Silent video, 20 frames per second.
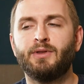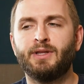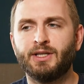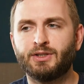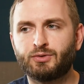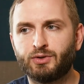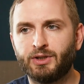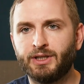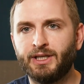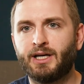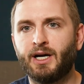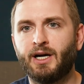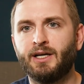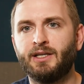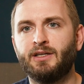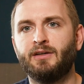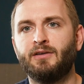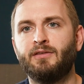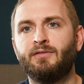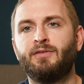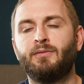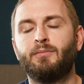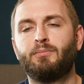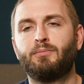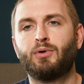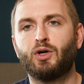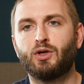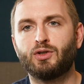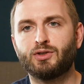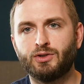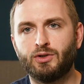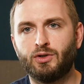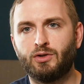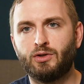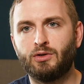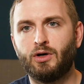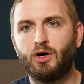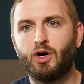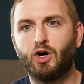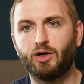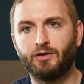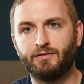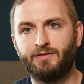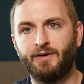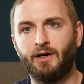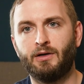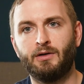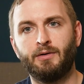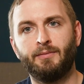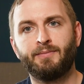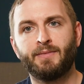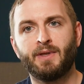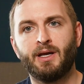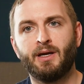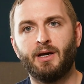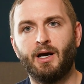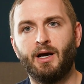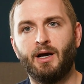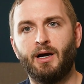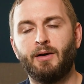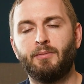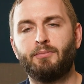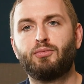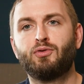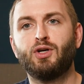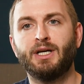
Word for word: this really kind of personal heartfelt uh,